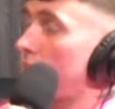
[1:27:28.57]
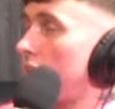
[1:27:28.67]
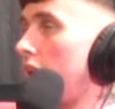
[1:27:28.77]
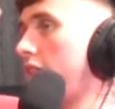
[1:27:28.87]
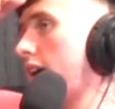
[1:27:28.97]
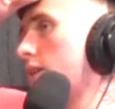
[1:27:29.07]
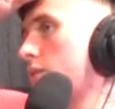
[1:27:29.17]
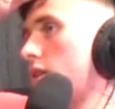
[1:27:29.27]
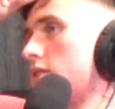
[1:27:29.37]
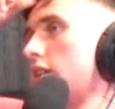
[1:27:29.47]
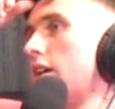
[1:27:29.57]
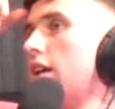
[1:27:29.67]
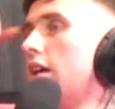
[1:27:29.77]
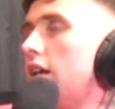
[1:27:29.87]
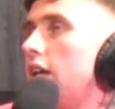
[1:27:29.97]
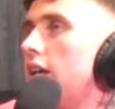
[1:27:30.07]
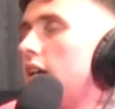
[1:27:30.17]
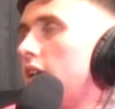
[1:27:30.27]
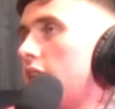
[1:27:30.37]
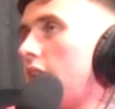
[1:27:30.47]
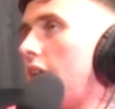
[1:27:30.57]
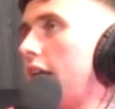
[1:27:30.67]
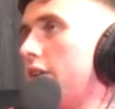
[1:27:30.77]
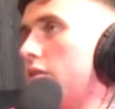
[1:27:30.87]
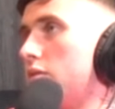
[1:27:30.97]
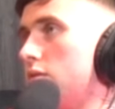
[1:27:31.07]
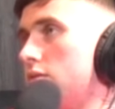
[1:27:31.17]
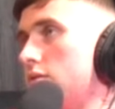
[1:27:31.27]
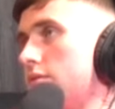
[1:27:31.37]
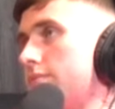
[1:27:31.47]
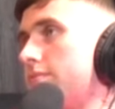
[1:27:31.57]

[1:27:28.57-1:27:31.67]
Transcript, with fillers: am, yeah. I think it's because I know